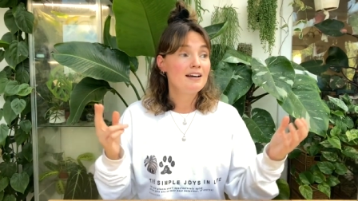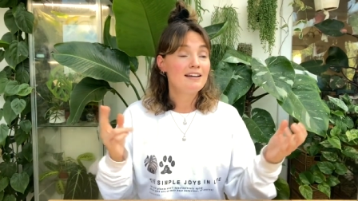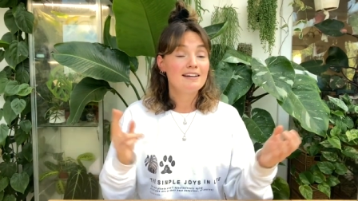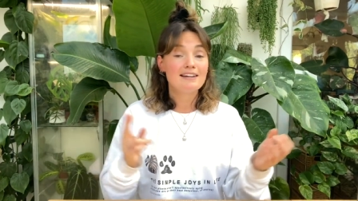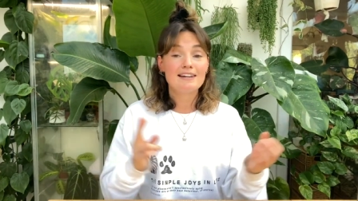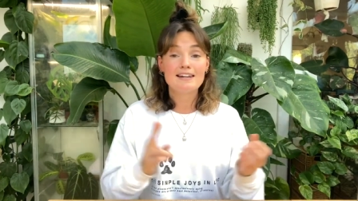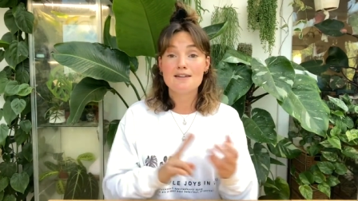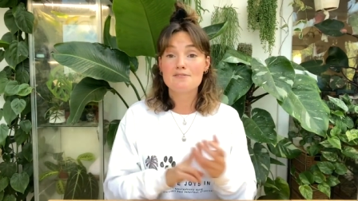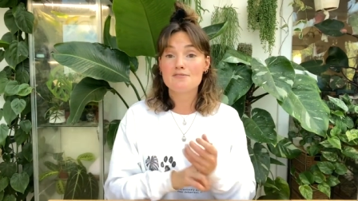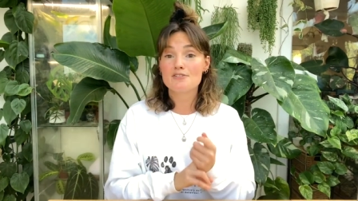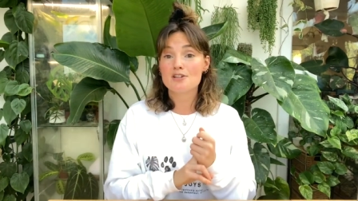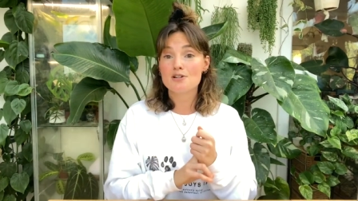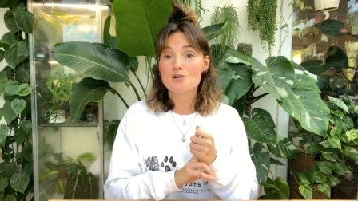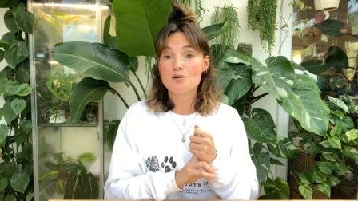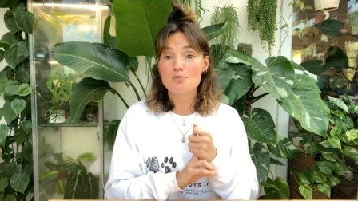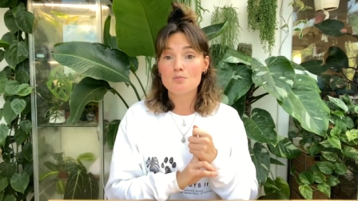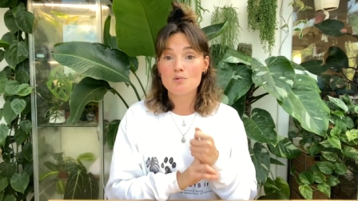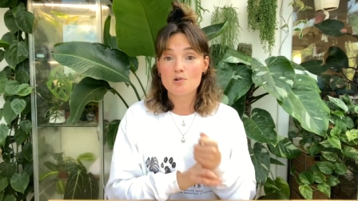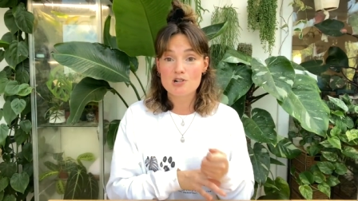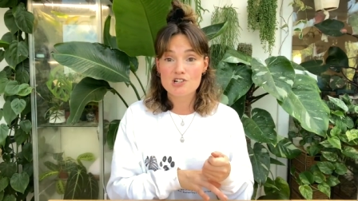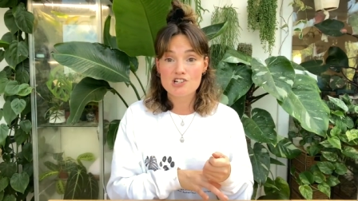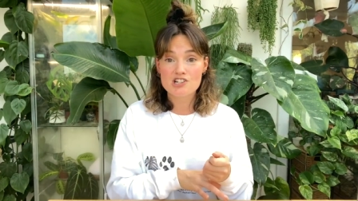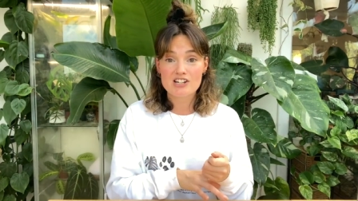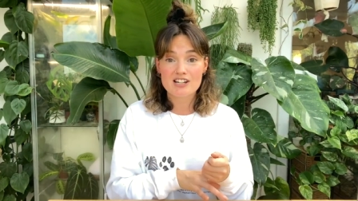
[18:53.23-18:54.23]
Leaving your
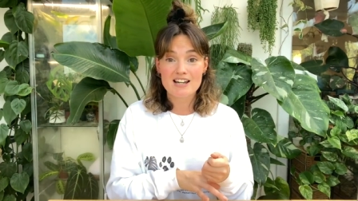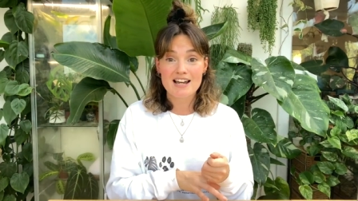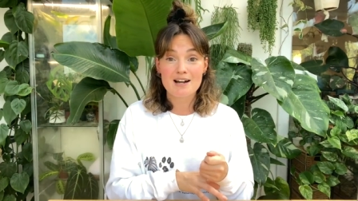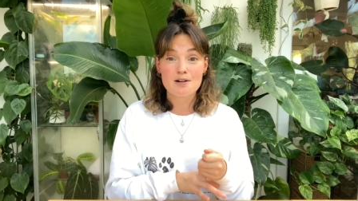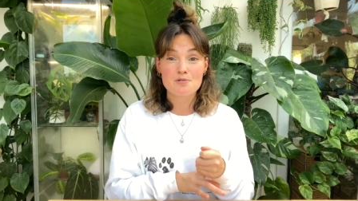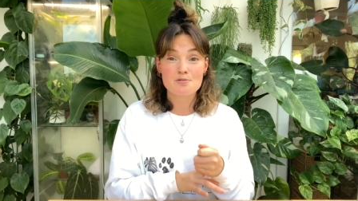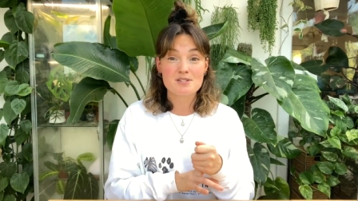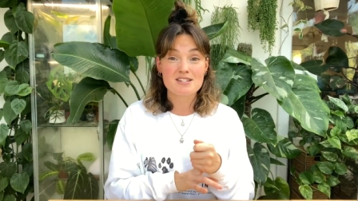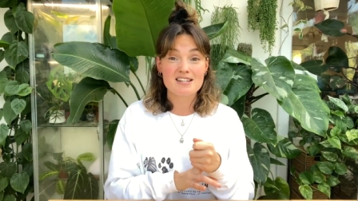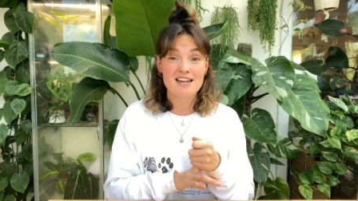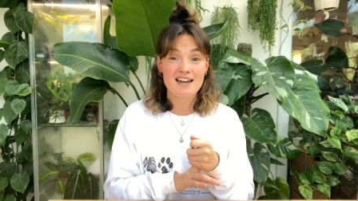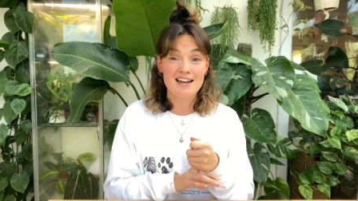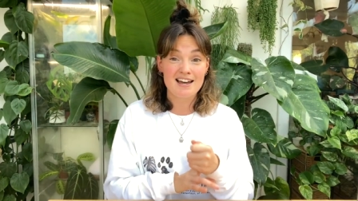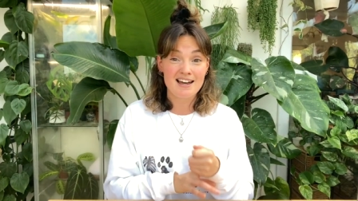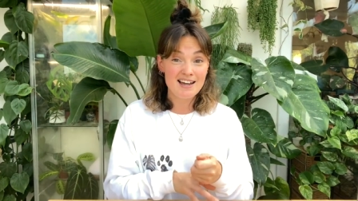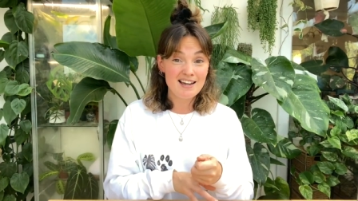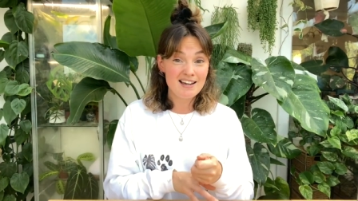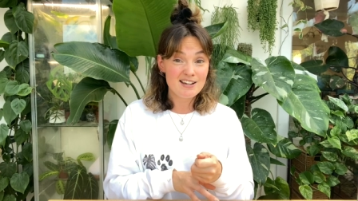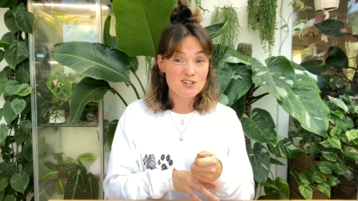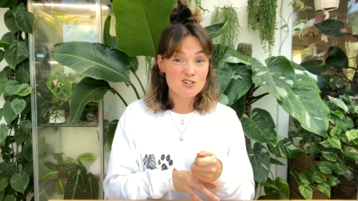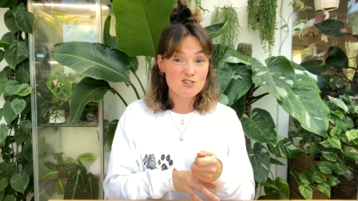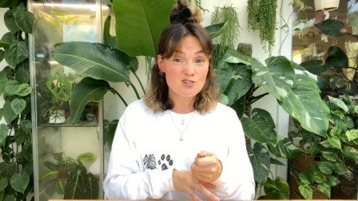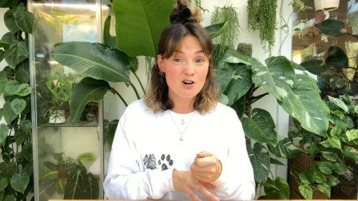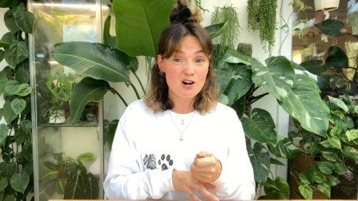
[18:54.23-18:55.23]
washing out to
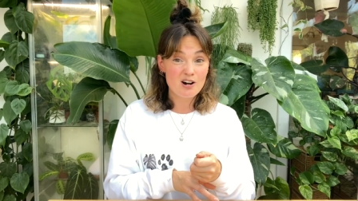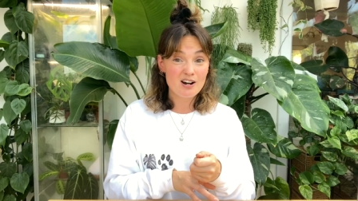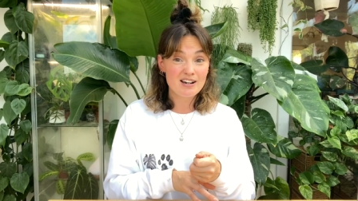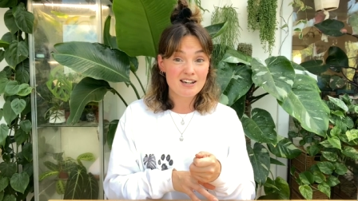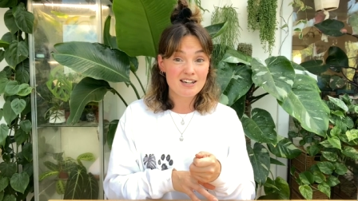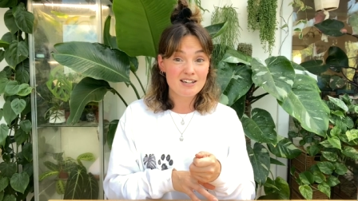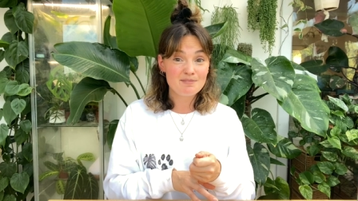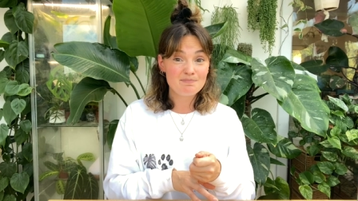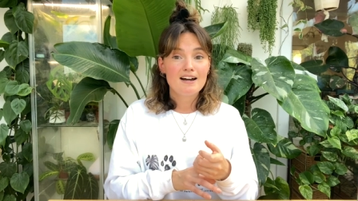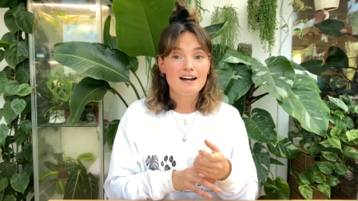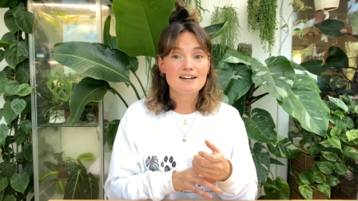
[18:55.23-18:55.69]
air dry,